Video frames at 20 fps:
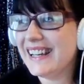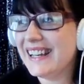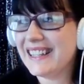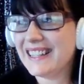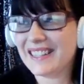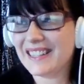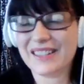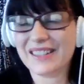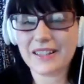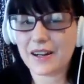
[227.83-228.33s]

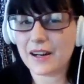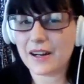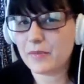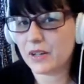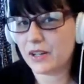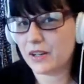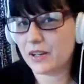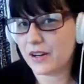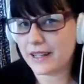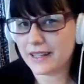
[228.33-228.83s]
It's kind of like I'm
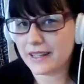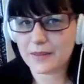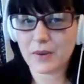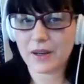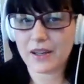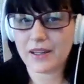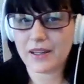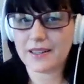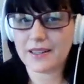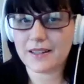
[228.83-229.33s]
a nice
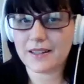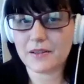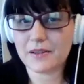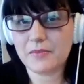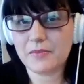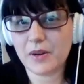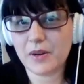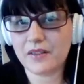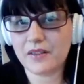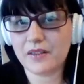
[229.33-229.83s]

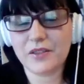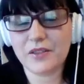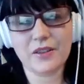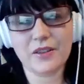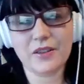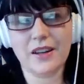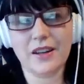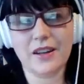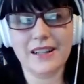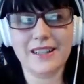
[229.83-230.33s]
person, but I've
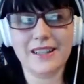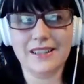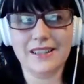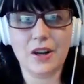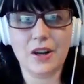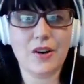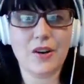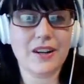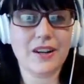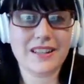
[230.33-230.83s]
got like a
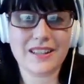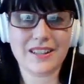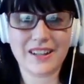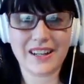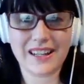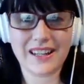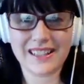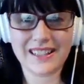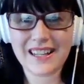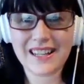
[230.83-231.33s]
dark
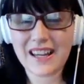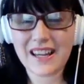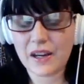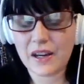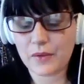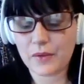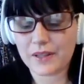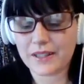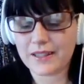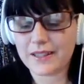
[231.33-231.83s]
side,
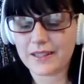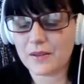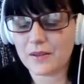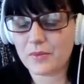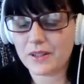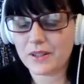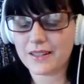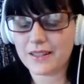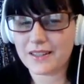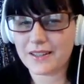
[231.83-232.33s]
and when
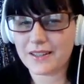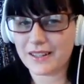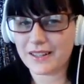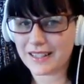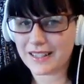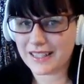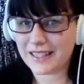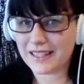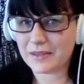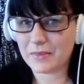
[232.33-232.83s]
someone's
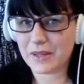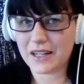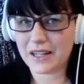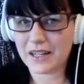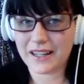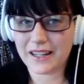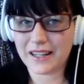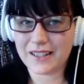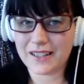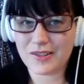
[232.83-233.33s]
nasty to me
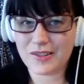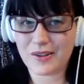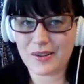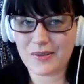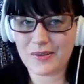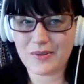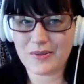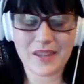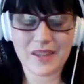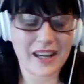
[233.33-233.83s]
like a
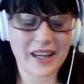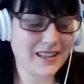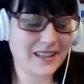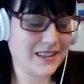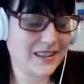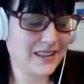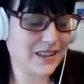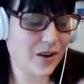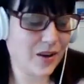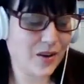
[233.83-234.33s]
troll, that
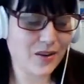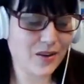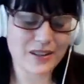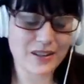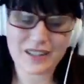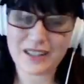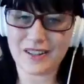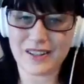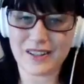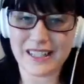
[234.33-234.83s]

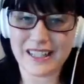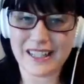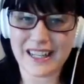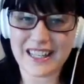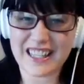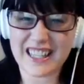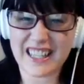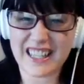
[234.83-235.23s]
dark side gets